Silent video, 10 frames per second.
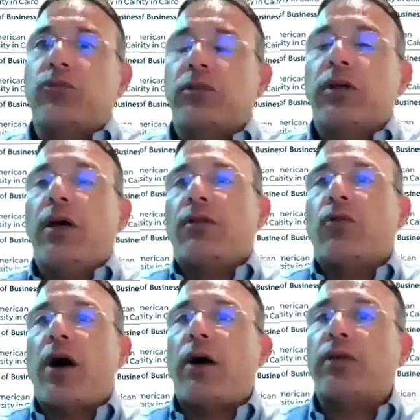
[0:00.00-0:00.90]
throughout
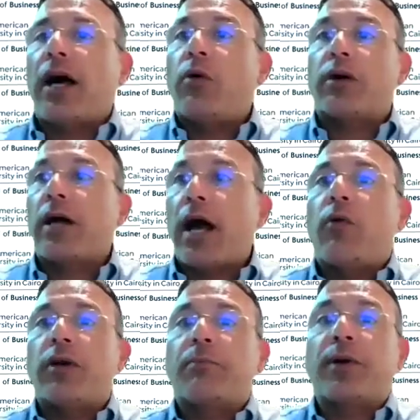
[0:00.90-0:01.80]
our
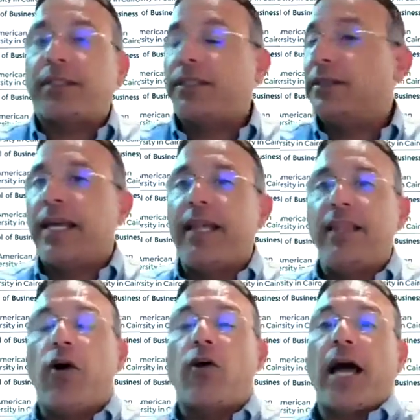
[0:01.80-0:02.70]
presence in the
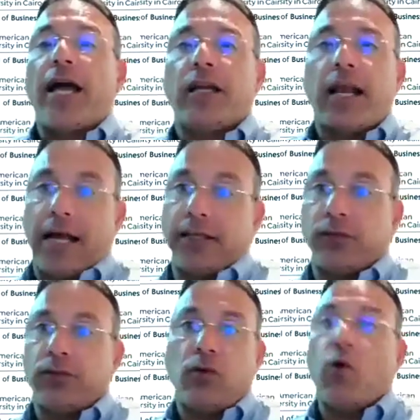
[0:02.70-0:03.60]
online
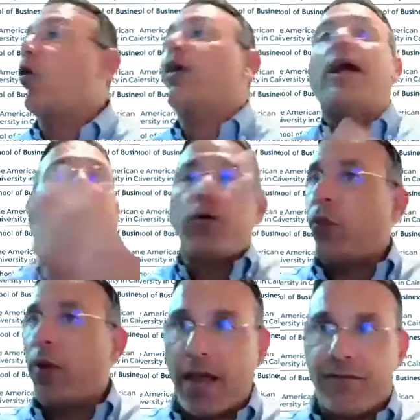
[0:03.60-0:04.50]
class or
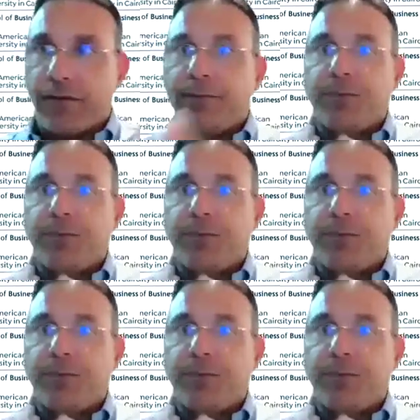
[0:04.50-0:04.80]
wherever.